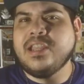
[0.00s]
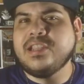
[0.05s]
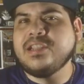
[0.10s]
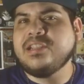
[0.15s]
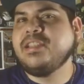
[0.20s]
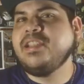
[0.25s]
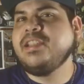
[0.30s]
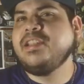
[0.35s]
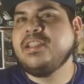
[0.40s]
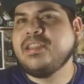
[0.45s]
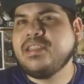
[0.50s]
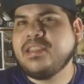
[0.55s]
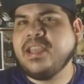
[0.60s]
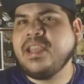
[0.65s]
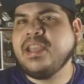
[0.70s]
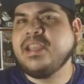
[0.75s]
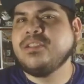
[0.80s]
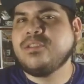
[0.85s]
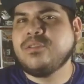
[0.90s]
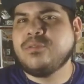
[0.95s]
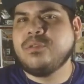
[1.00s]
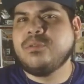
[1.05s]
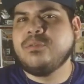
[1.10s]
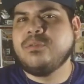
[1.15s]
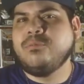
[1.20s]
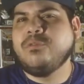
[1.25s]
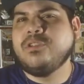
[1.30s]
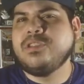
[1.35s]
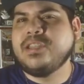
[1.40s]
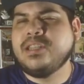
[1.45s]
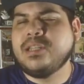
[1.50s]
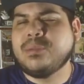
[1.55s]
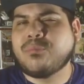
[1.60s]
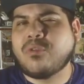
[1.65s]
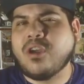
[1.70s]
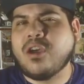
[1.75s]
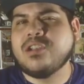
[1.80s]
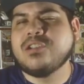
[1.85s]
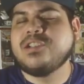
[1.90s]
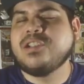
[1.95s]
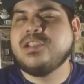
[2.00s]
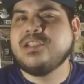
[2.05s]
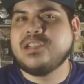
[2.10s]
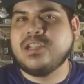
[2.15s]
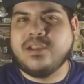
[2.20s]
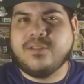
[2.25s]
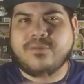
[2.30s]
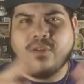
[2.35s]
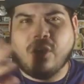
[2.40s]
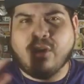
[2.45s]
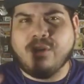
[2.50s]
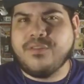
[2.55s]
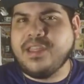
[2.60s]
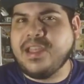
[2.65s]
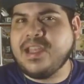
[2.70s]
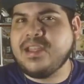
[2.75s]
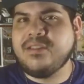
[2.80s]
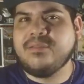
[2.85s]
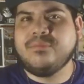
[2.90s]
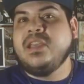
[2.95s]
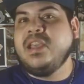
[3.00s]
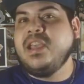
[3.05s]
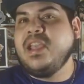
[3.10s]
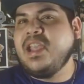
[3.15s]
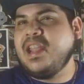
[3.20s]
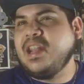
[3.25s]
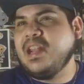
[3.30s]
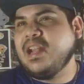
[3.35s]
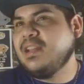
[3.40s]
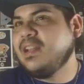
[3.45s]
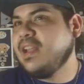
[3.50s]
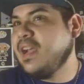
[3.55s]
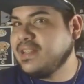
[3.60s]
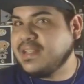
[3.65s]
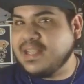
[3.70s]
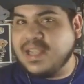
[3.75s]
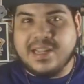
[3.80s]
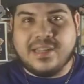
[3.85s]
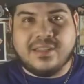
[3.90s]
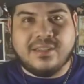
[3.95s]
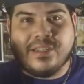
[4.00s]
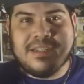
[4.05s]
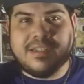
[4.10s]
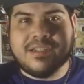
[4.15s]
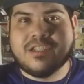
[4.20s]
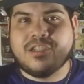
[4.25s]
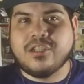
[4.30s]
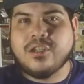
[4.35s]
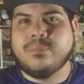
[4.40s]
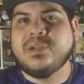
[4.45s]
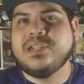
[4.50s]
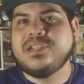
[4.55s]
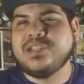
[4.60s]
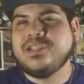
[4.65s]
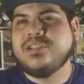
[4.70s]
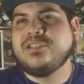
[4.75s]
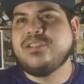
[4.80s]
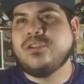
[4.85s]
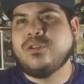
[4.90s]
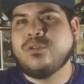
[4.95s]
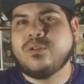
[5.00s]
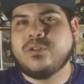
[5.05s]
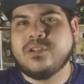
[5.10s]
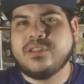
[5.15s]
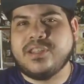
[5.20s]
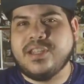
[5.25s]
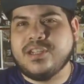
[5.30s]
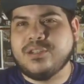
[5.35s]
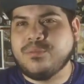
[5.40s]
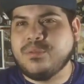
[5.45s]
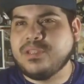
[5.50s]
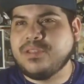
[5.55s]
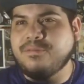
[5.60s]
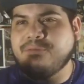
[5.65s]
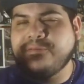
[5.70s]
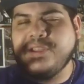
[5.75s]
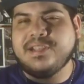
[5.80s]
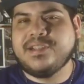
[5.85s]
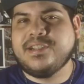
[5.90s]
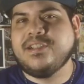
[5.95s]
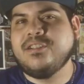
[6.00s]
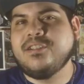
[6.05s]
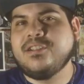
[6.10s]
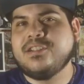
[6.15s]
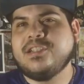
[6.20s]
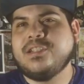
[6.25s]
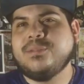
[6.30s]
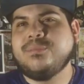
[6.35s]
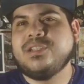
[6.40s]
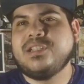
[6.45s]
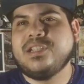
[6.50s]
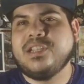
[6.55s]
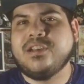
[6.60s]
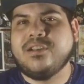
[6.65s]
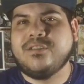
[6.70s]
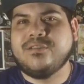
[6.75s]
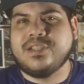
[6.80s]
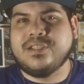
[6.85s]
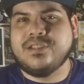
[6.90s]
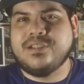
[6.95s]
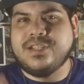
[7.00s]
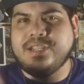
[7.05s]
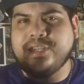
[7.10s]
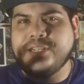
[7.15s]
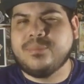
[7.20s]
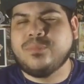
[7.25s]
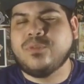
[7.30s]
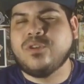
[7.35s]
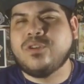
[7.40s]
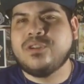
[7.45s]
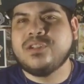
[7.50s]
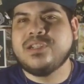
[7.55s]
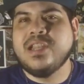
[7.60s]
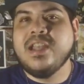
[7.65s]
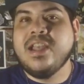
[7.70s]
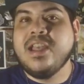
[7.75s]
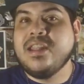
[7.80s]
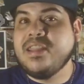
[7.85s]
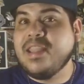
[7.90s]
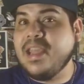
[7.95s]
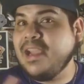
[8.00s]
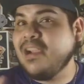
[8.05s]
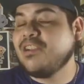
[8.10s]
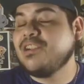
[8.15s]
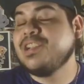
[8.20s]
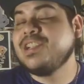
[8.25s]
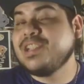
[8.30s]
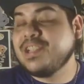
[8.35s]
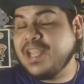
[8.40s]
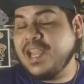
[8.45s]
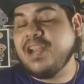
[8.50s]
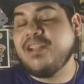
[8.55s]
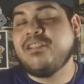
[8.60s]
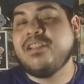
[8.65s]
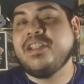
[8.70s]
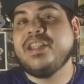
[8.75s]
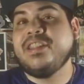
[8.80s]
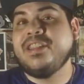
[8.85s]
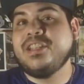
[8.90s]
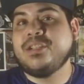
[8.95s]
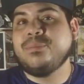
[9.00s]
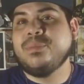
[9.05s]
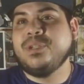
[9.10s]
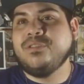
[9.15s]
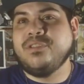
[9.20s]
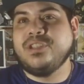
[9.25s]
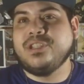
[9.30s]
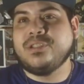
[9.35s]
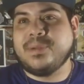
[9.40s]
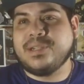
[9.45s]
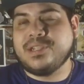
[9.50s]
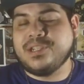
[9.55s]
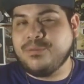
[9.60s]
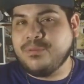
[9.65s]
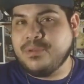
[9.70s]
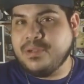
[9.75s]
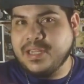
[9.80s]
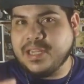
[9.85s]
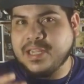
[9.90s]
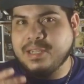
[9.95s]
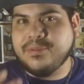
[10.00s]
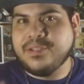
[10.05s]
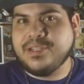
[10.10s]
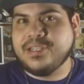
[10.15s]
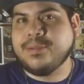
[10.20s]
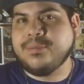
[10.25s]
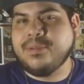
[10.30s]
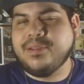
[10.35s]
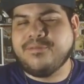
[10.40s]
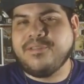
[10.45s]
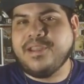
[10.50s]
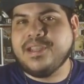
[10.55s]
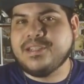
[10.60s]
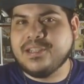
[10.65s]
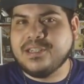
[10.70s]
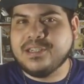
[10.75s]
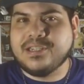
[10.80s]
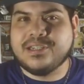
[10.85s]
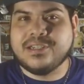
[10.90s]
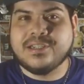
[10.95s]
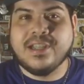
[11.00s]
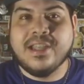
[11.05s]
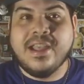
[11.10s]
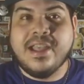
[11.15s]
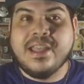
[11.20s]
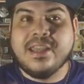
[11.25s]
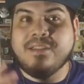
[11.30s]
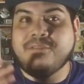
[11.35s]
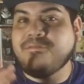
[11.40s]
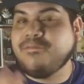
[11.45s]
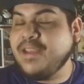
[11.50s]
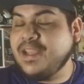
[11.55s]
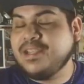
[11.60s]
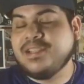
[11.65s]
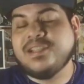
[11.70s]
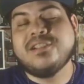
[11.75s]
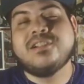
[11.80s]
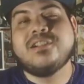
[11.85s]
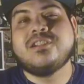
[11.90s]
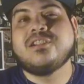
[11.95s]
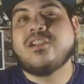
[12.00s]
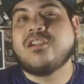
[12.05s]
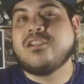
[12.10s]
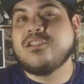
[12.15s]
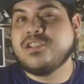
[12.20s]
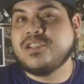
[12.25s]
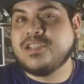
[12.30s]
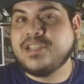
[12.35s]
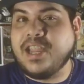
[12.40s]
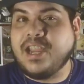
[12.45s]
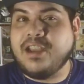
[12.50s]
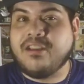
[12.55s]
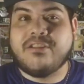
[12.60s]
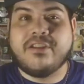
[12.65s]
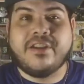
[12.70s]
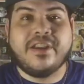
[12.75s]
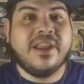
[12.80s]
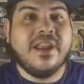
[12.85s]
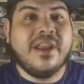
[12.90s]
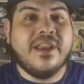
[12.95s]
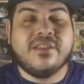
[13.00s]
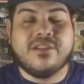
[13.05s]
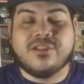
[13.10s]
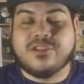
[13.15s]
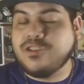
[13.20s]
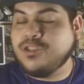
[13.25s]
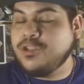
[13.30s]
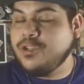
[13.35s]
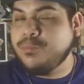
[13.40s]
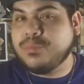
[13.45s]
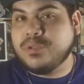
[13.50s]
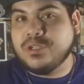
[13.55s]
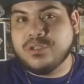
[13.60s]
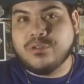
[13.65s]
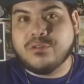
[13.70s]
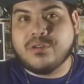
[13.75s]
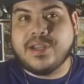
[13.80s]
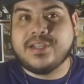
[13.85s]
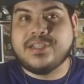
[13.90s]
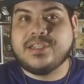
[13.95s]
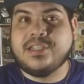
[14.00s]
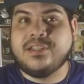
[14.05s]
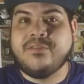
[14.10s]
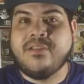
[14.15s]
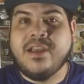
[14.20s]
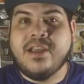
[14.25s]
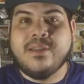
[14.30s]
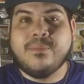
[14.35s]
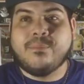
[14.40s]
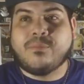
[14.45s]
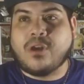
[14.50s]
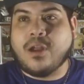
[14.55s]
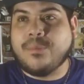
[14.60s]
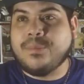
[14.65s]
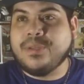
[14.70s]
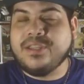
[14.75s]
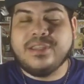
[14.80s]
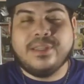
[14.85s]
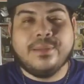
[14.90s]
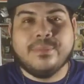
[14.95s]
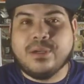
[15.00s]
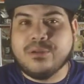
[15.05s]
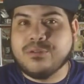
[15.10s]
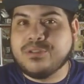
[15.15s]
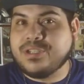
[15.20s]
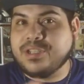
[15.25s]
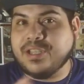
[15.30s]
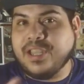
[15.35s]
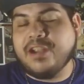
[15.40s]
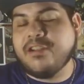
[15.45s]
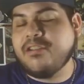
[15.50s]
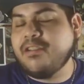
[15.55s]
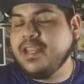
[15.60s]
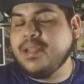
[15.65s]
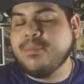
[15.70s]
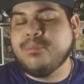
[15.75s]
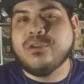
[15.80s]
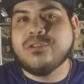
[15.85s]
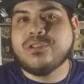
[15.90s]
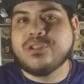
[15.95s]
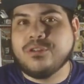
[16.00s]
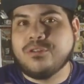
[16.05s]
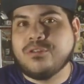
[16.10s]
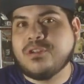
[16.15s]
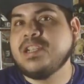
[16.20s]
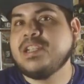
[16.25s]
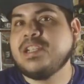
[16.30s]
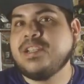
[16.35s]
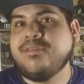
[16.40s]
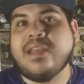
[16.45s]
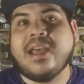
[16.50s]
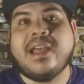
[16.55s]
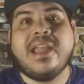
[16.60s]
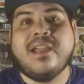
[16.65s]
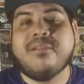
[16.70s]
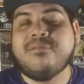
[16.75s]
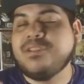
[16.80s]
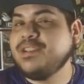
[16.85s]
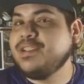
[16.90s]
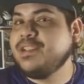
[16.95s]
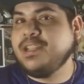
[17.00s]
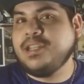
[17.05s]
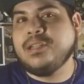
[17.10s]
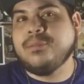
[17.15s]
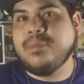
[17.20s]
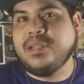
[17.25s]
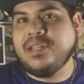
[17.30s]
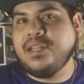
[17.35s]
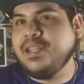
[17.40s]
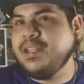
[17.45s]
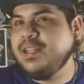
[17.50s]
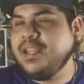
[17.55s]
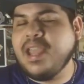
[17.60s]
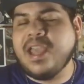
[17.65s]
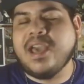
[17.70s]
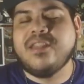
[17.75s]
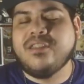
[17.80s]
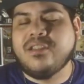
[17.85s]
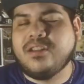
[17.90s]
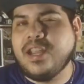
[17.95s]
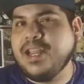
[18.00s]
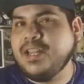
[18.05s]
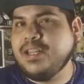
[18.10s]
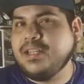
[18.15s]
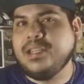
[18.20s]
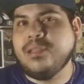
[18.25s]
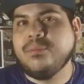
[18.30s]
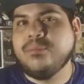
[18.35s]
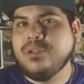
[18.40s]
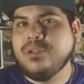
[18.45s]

extended things within the process of all that. And I like that it leans so much into the horror things with the facehuggers themselves and Xenomorphs. They are scary in this movie, especially when it comes to some of the facehuggers. The facehuggers are scary. They're super aggressive. Probably the most scary and most aggressive that I've ever seen them in any other Alien